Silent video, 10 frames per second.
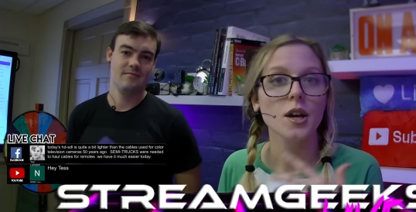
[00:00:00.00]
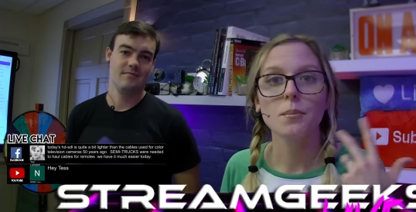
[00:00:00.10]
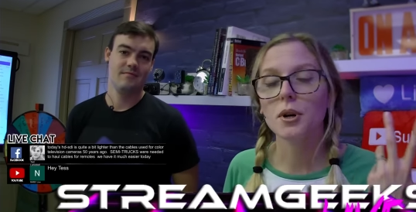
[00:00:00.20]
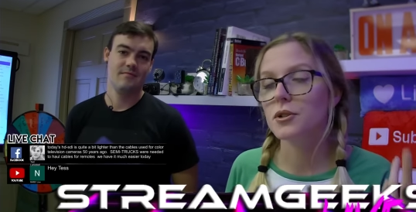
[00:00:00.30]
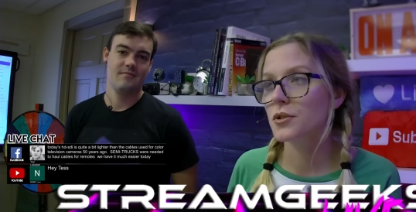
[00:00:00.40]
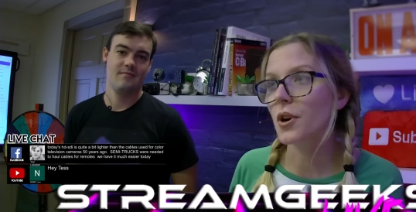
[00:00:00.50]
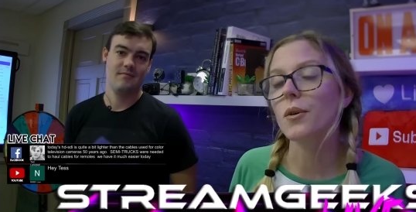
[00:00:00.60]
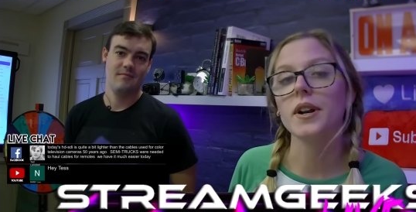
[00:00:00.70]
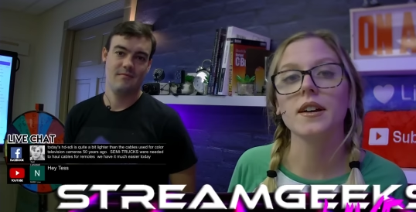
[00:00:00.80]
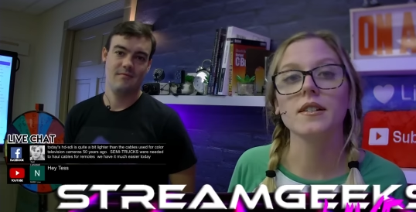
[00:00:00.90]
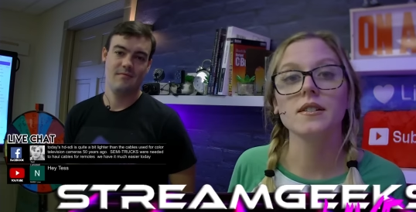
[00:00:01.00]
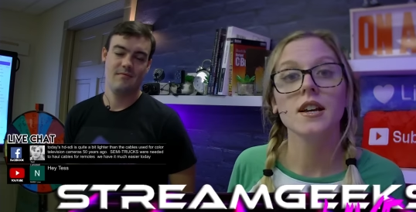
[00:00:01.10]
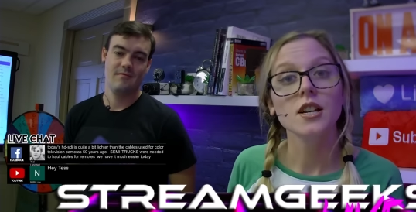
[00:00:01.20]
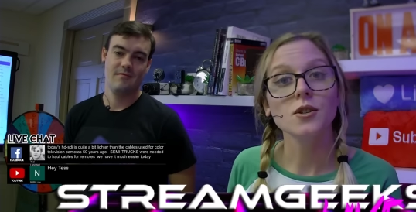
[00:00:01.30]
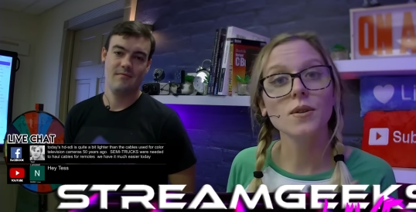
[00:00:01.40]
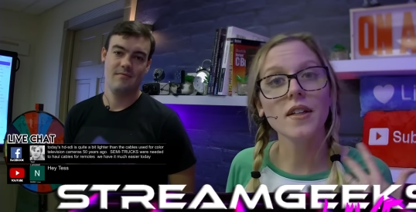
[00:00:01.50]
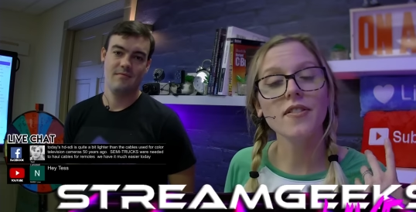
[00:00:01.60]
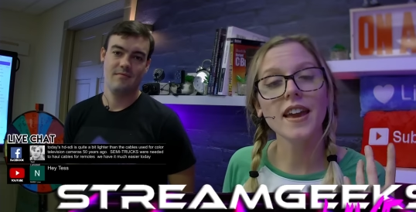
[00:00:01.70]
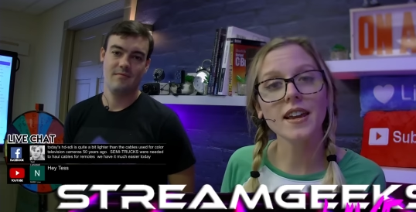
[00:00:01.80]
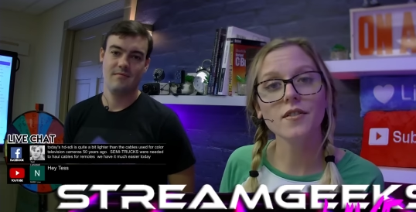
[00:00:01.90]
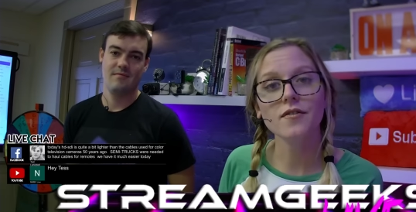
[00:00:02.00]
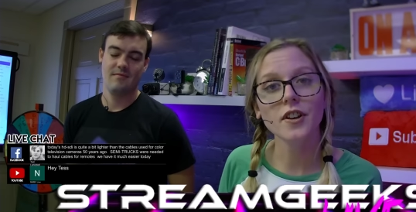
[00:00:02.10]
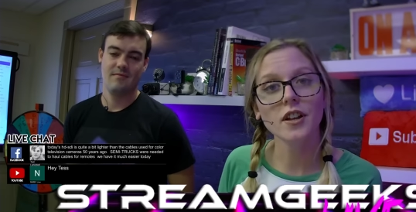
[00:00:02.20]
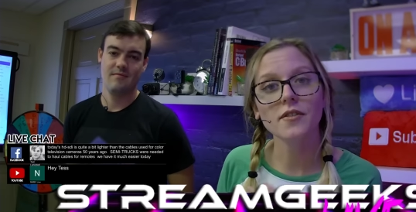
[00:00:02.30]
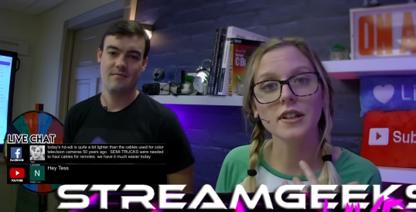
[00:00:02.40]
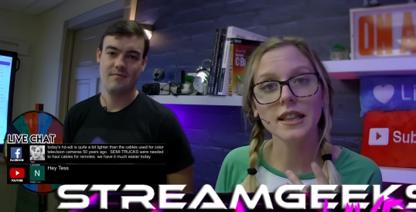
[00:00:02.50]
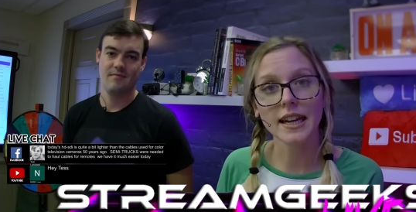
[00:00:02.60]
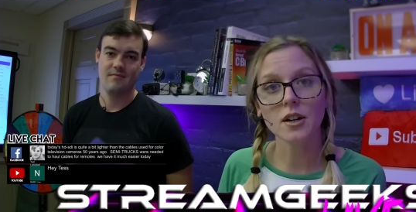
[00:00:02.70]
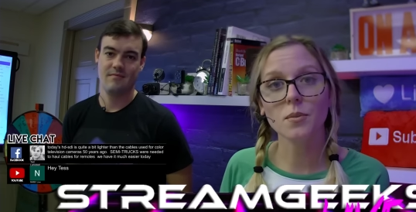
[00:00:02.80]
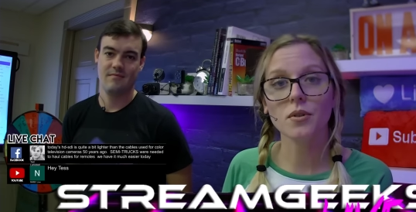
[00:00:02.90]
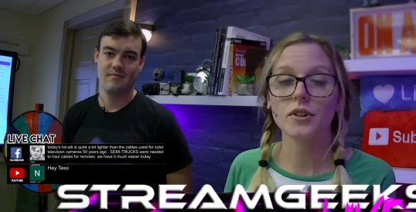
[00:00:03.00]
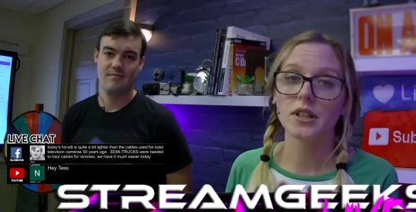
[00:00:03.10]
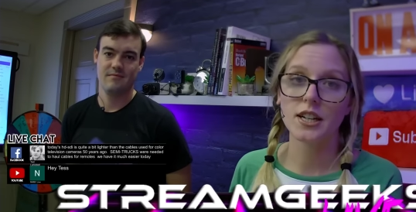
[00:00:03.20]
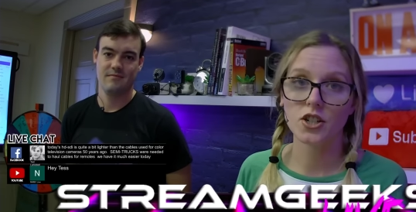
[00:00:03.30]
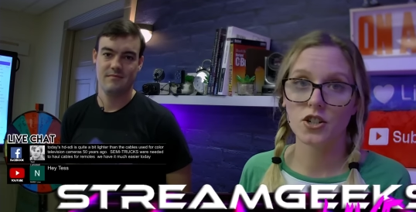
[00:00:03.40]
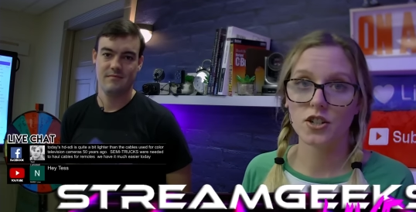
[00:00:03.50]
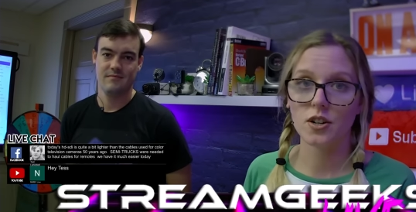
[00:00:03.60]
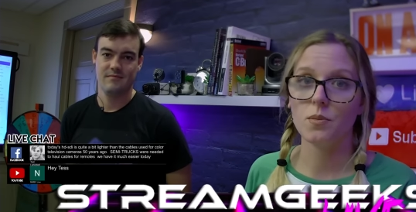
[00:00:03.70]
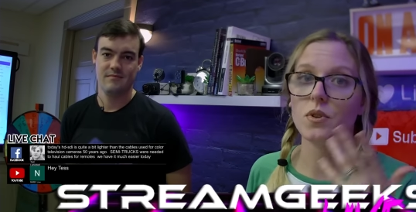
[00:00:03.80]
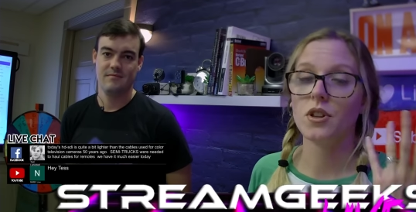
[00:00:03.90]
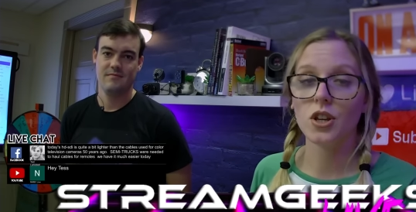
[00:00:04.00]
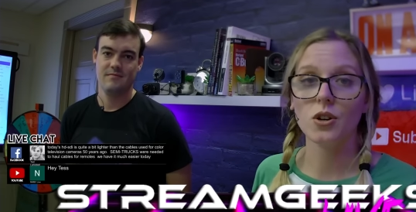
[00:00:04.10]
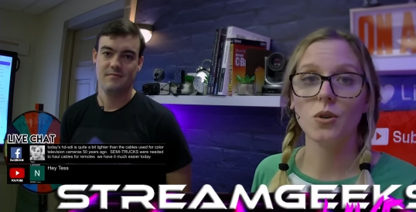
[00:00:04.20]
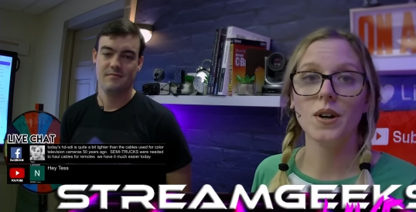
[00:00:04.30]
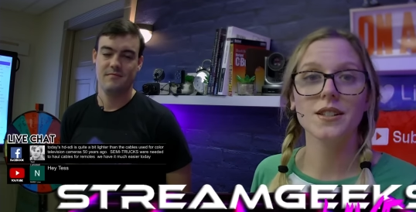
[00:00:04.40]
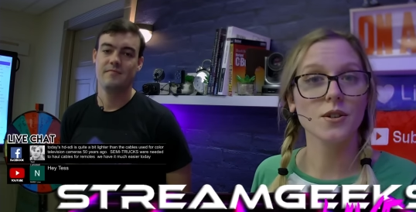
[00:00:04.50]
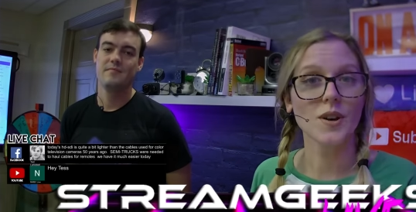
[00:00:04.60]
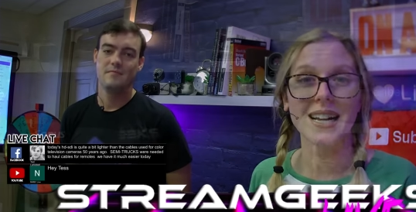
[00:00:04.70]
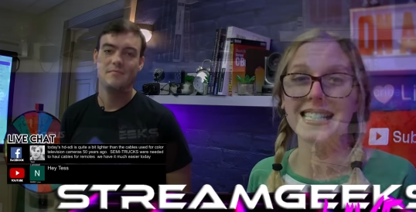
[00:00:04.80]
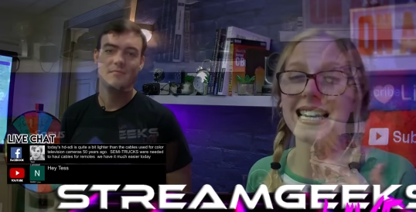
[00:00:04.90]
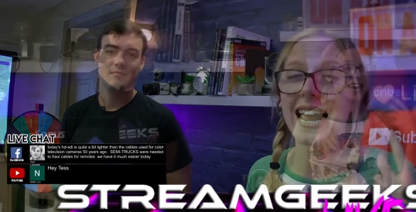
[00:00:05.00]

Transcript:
Speaker 1: personas so that they can feel a relatable relationship with you, so you guys